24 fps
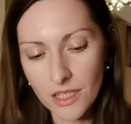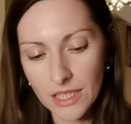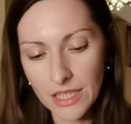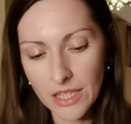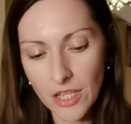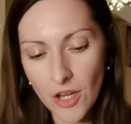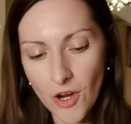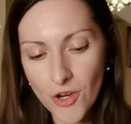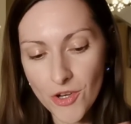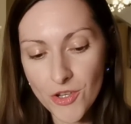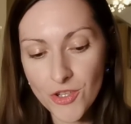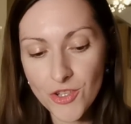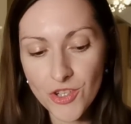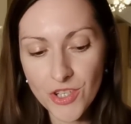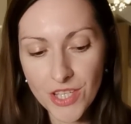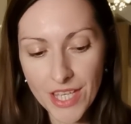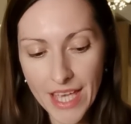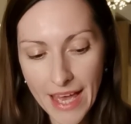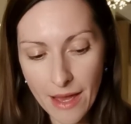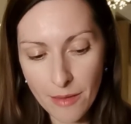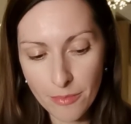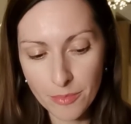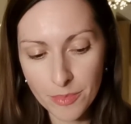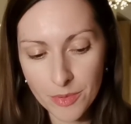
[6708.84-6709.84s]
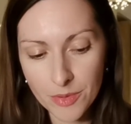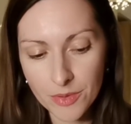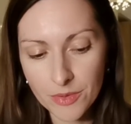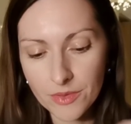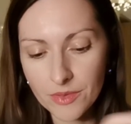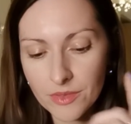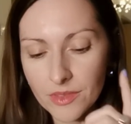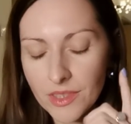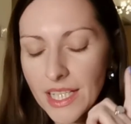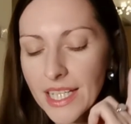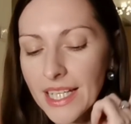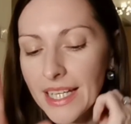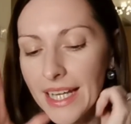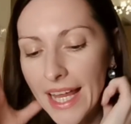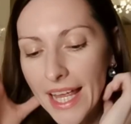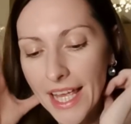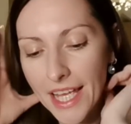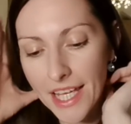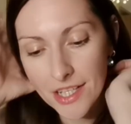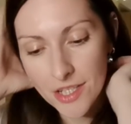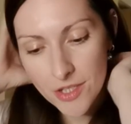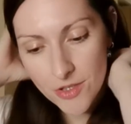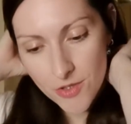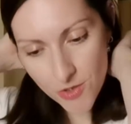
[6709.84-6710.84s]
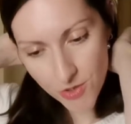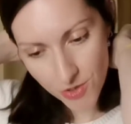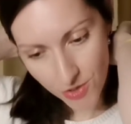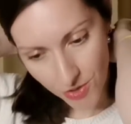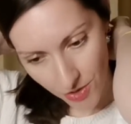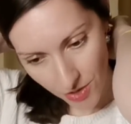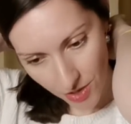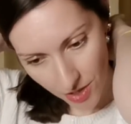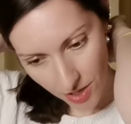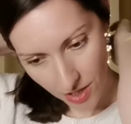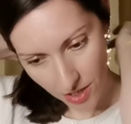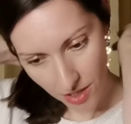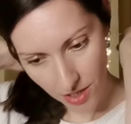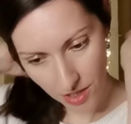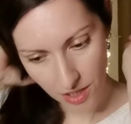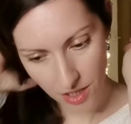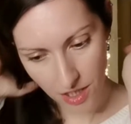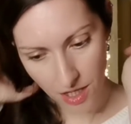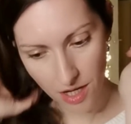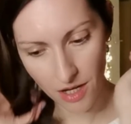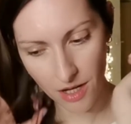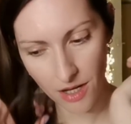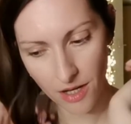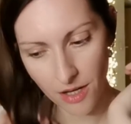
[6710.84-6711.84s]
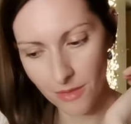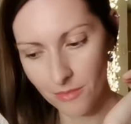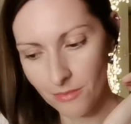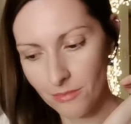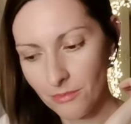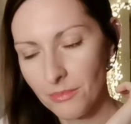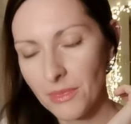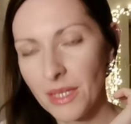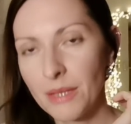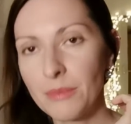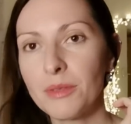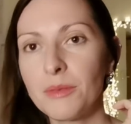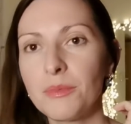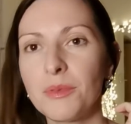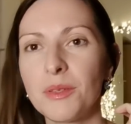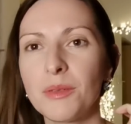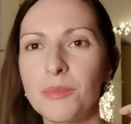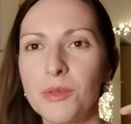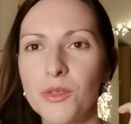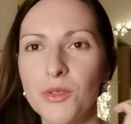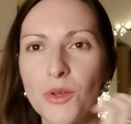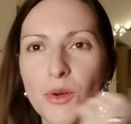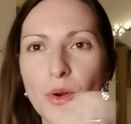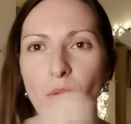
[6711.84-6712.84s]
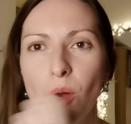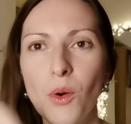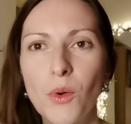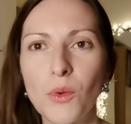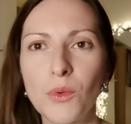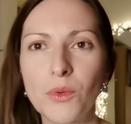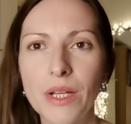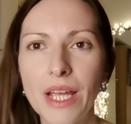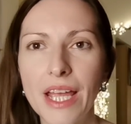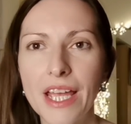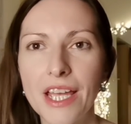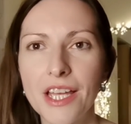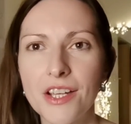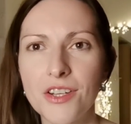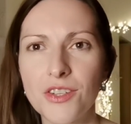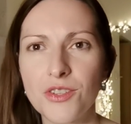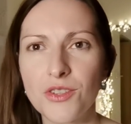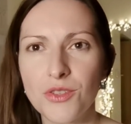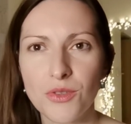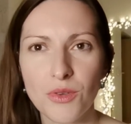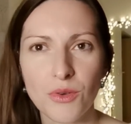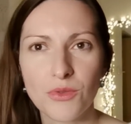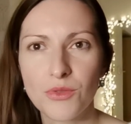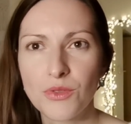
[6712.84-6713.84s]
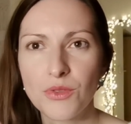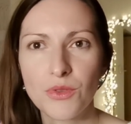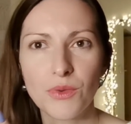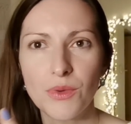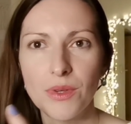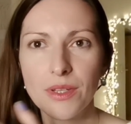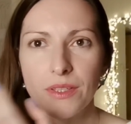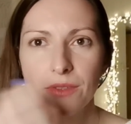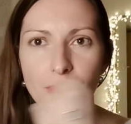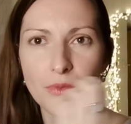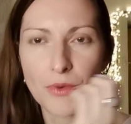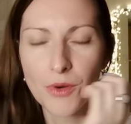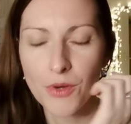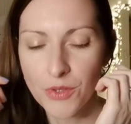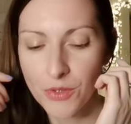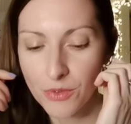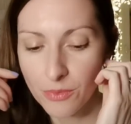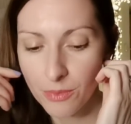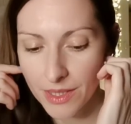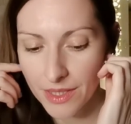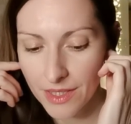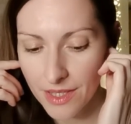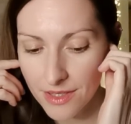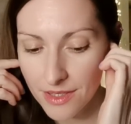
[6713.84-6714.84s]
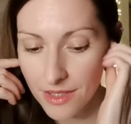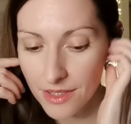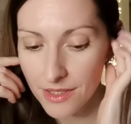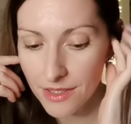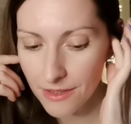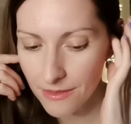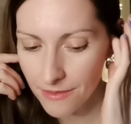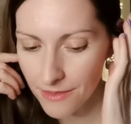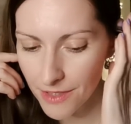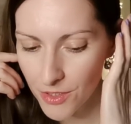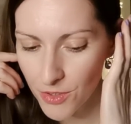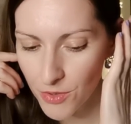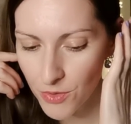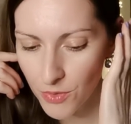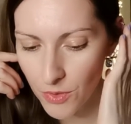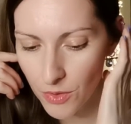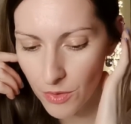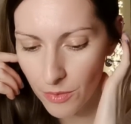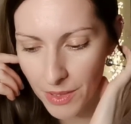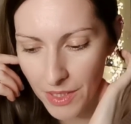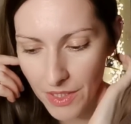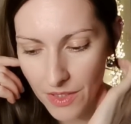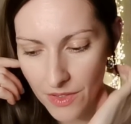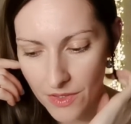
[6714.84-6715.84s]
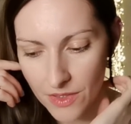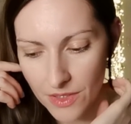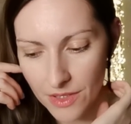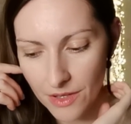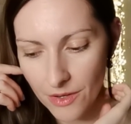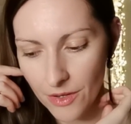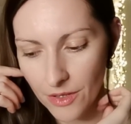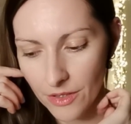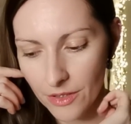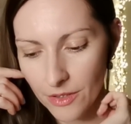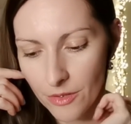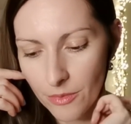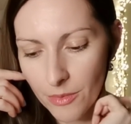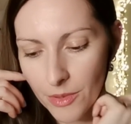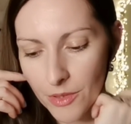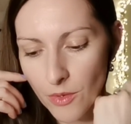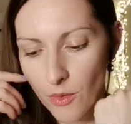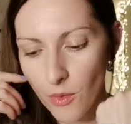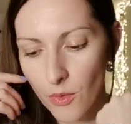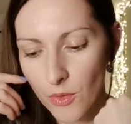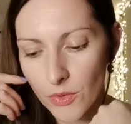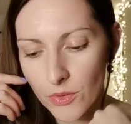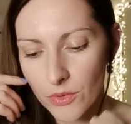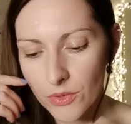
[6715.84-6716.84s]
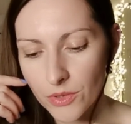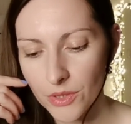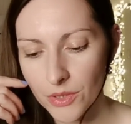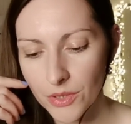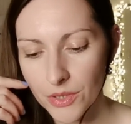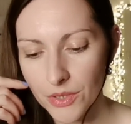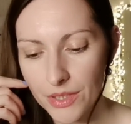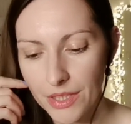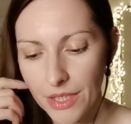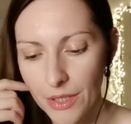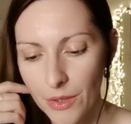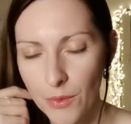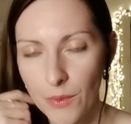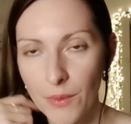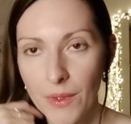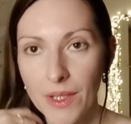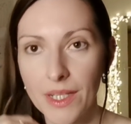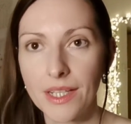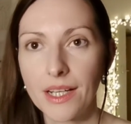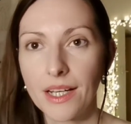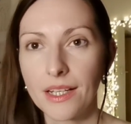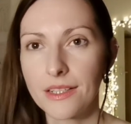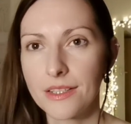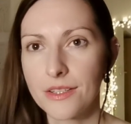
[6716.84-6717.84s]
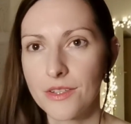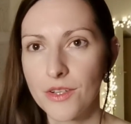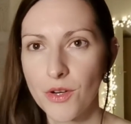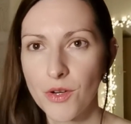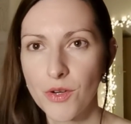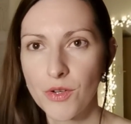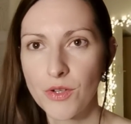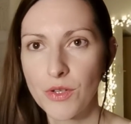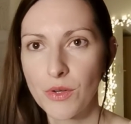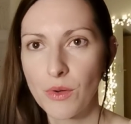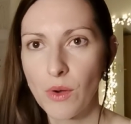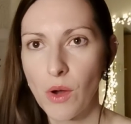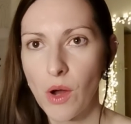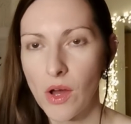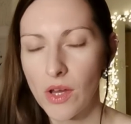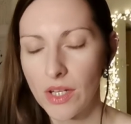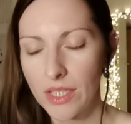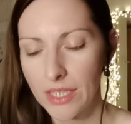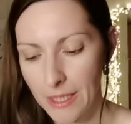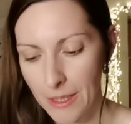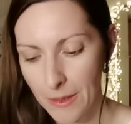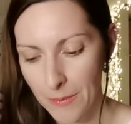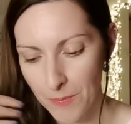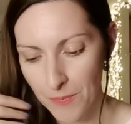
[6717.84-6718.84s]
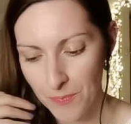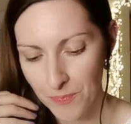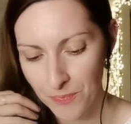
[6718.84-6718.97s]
large gap in age. Maybe people your own age don't do it for you, but this individual, because they're a little bit older, they already kind of turn you on.